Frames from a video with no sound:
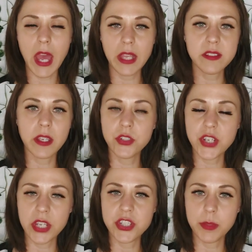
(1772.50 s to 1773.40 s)
asking
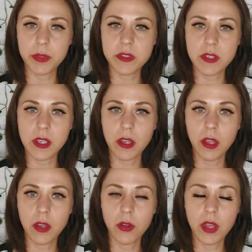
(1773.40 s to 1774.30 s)

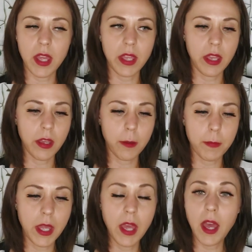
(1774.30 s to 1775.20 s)
ChatGPT,
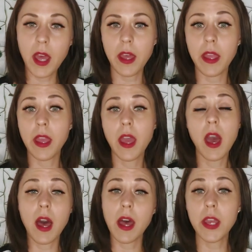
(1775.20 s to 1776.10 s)
hi,
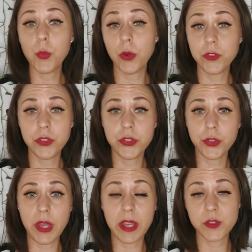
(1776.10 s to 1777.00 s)
I want to
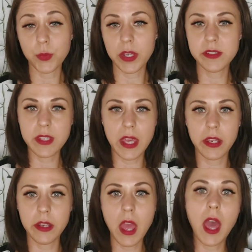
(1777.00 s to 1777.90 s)
do
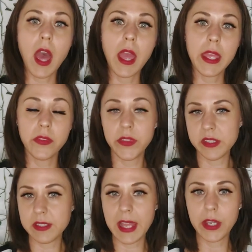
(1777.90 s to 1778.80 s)
XYZ in
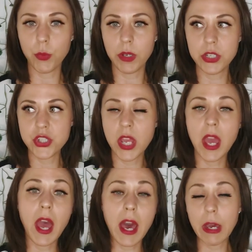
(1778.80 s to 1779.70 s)
this language,
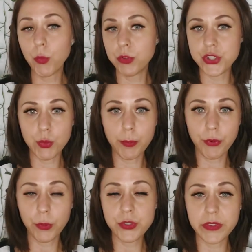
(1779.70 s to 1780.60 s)
how would you
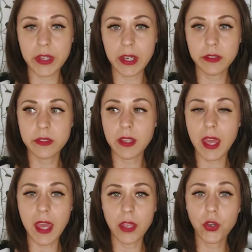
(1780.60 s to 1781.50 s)
approach that?
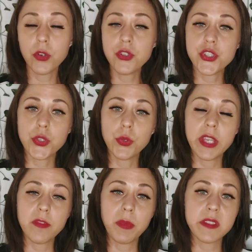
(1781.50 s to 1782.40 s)
Could you
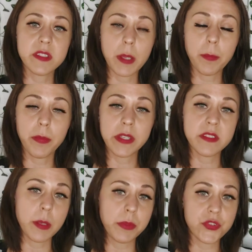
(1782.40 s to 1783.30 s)
give me a
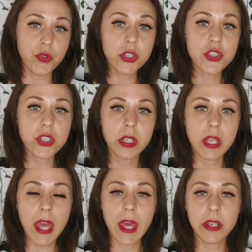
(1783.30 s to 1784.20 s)
step-by-step instruction
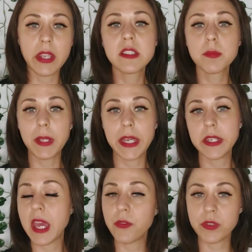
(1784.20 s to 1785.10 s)
and
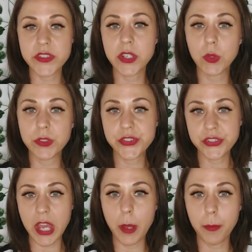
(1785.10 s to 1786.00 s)
explain every single
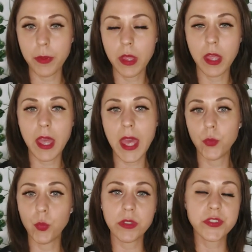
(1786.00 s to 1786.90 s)
step
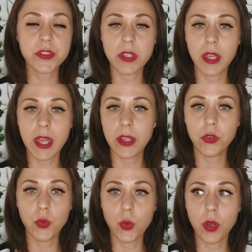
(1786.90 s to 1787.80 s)

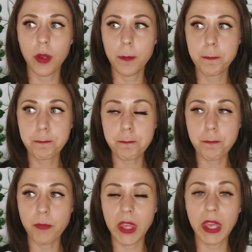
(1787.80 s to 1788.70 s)
and
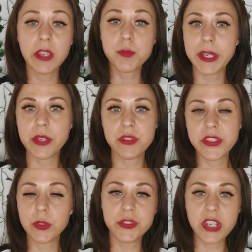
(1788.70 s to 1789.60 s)
explain every
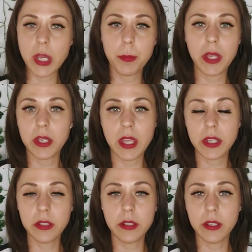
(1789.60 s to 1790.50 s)
single step
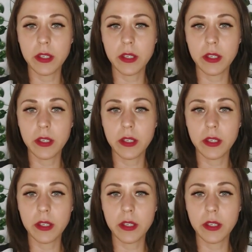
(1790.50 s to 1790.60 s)
and